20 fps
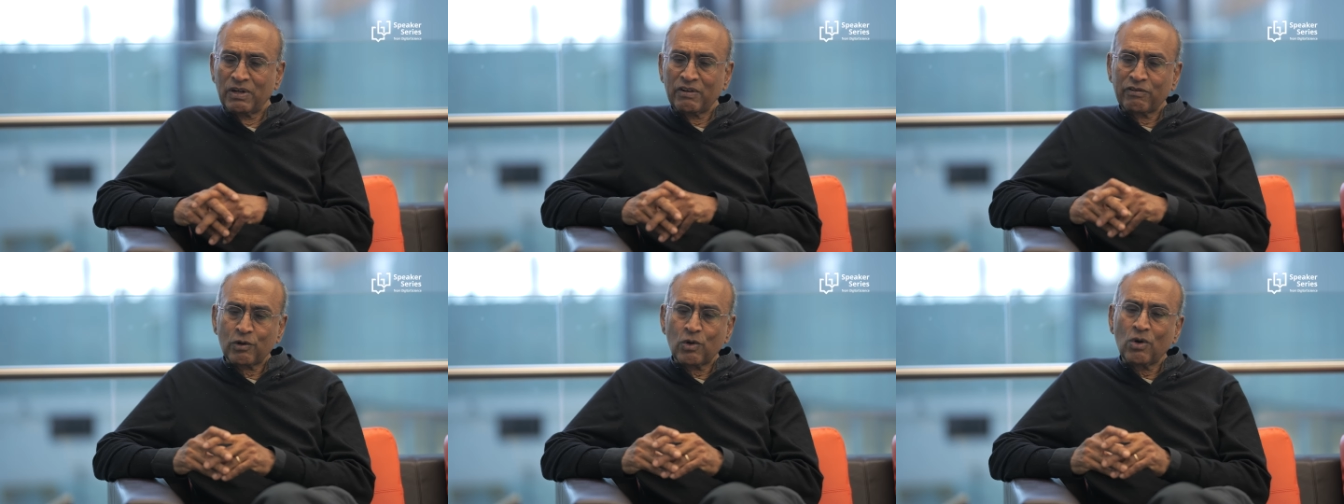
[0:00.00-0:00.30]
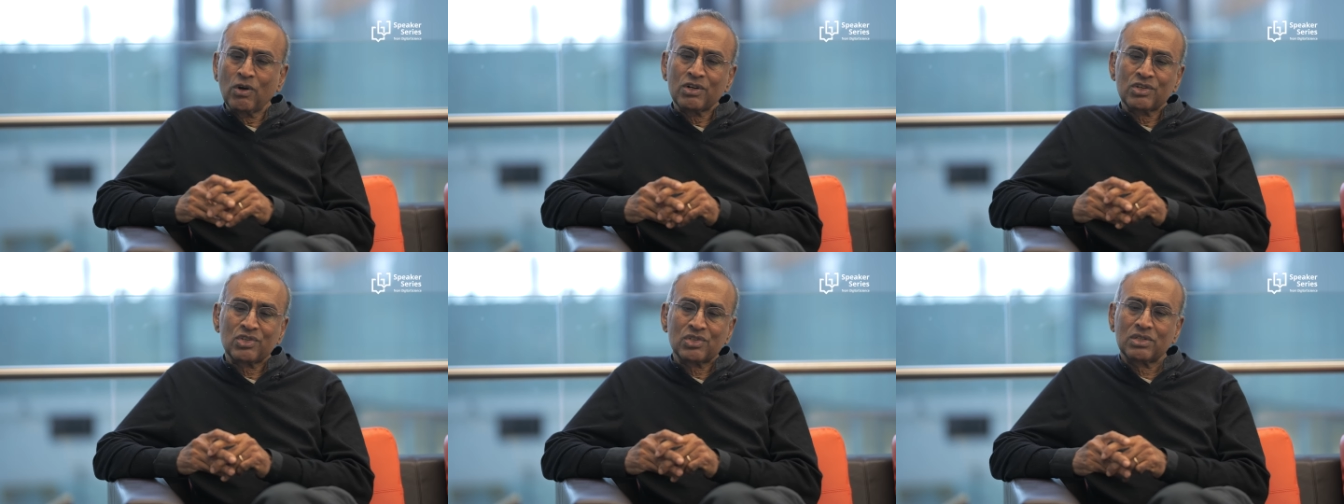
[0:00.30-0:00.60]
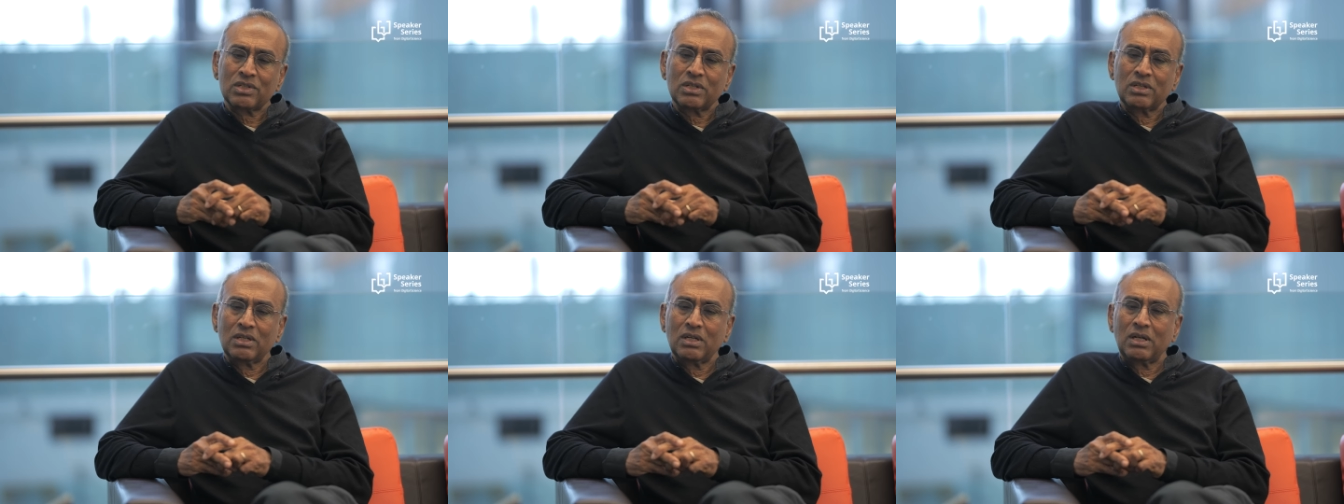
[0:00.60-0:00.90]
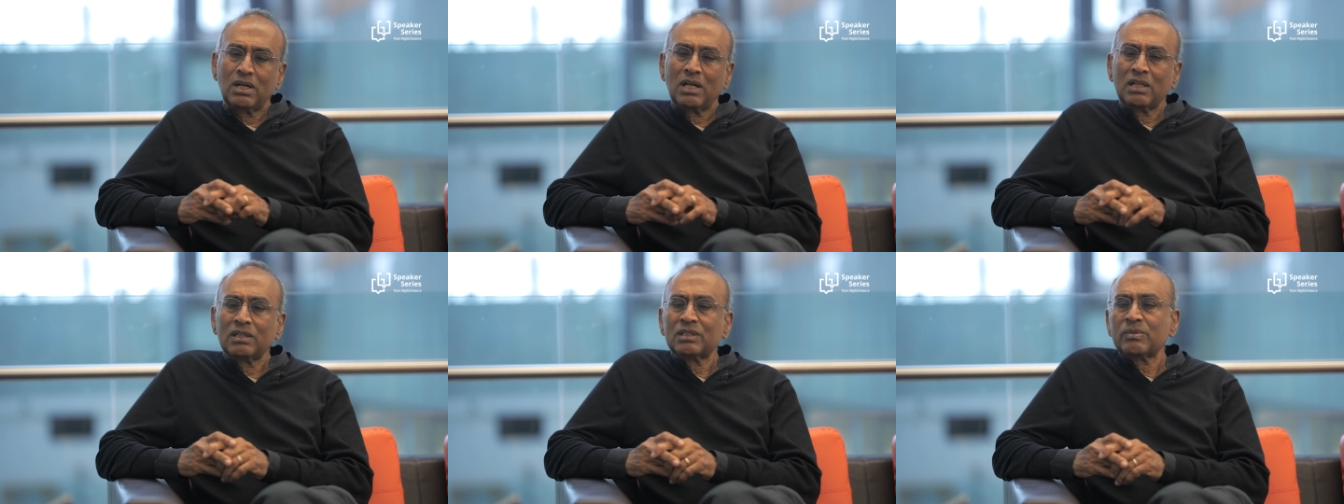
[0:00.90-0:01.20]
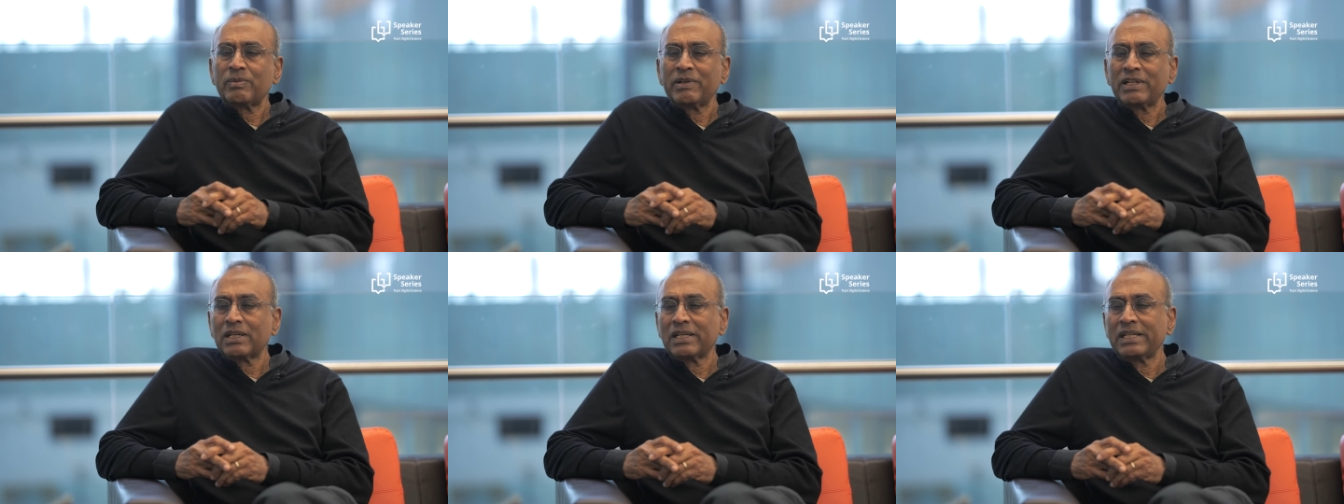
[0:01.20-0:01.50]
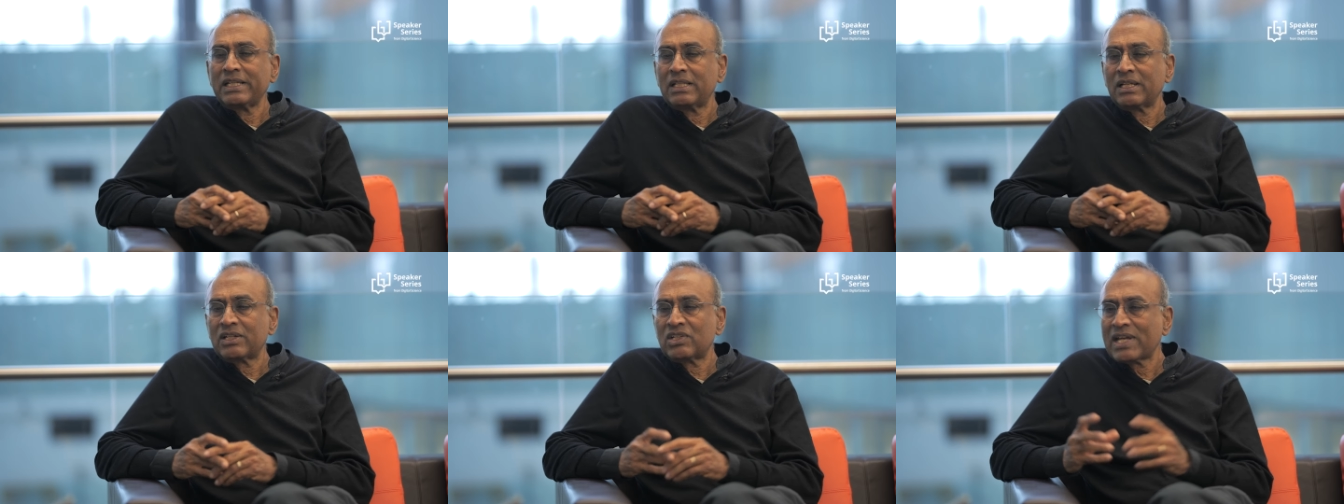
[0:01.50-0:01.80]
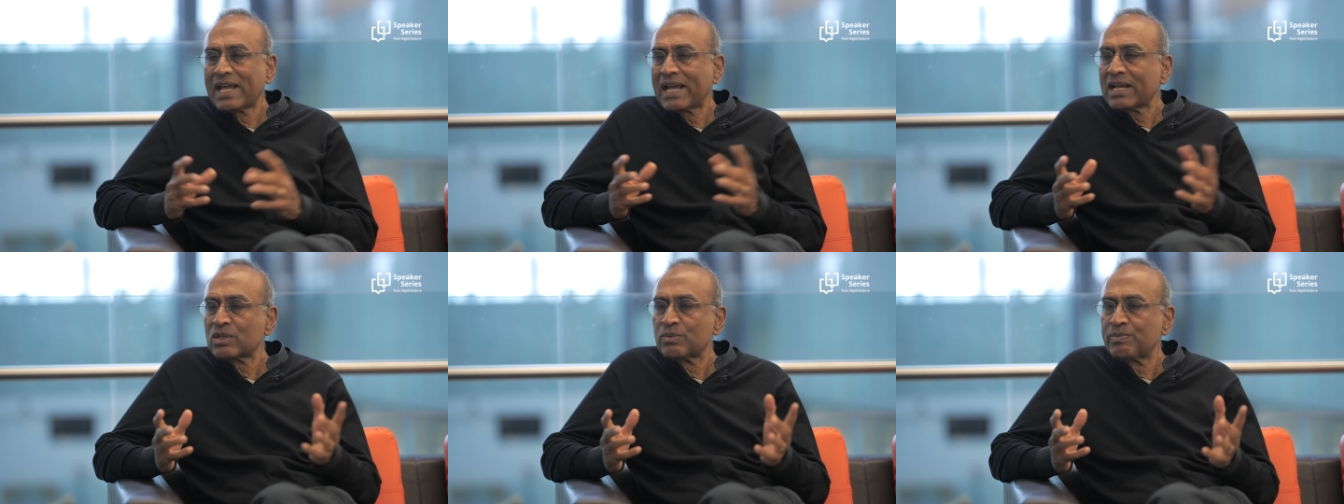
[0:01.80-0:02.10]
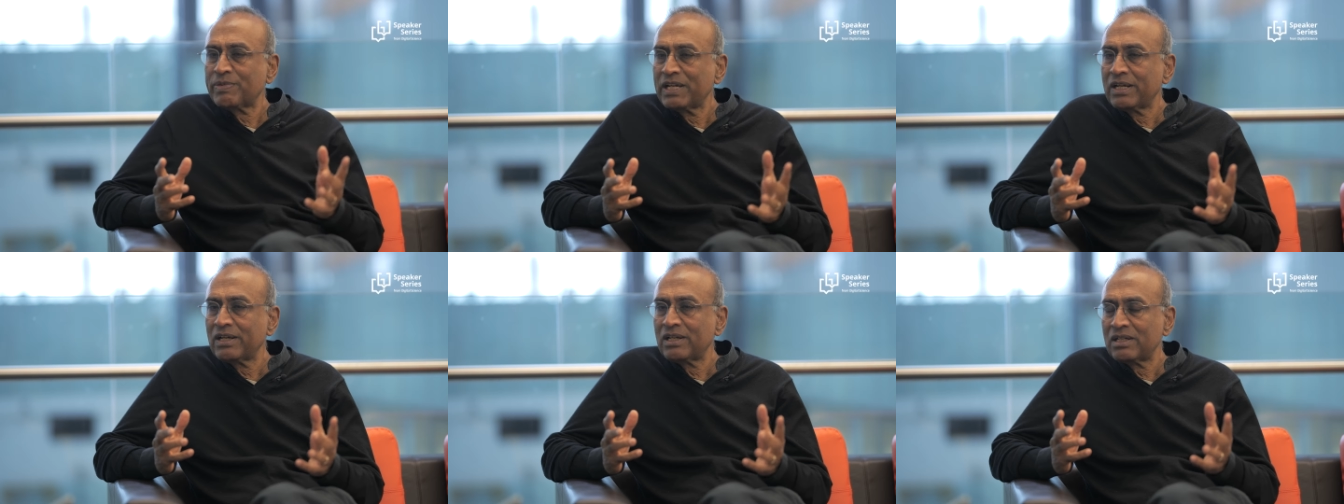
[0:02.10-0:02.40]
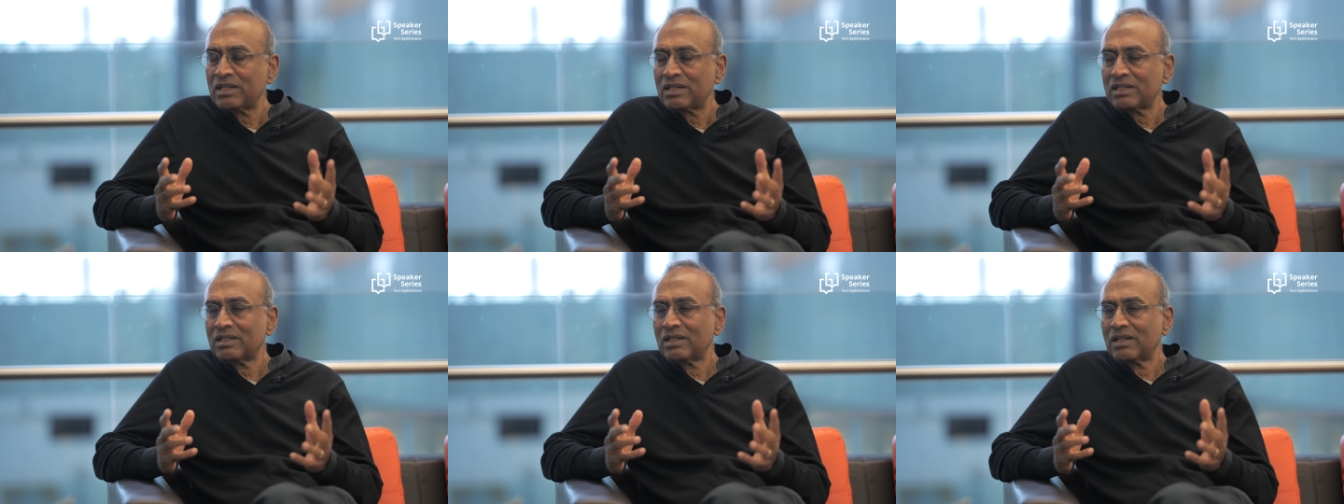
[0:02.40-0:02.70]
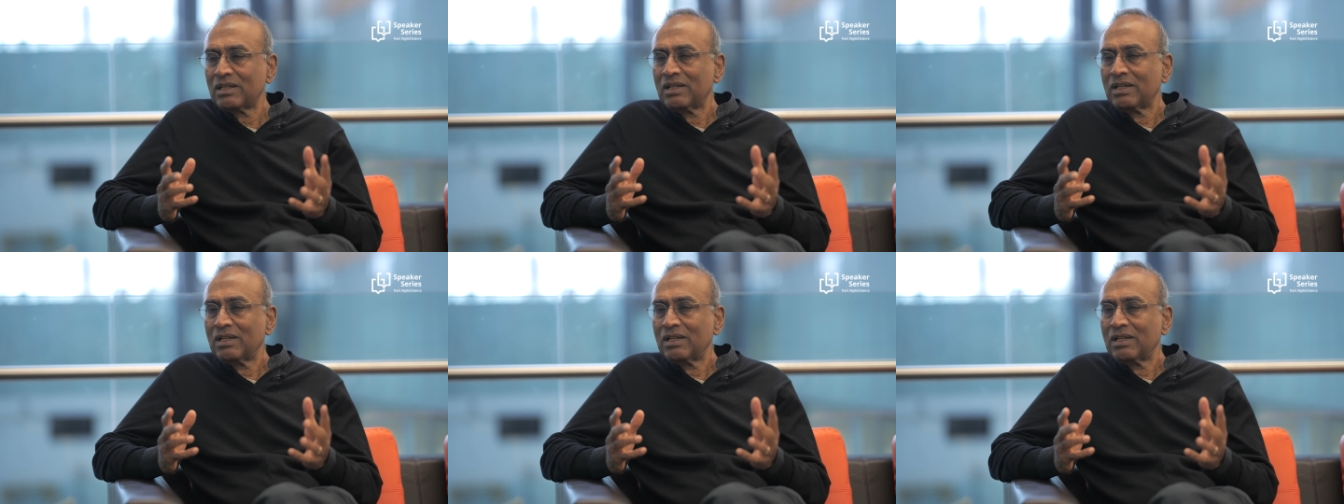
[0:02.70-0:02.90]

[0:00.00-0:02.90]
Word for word: But of course, ultimately, the taxpayer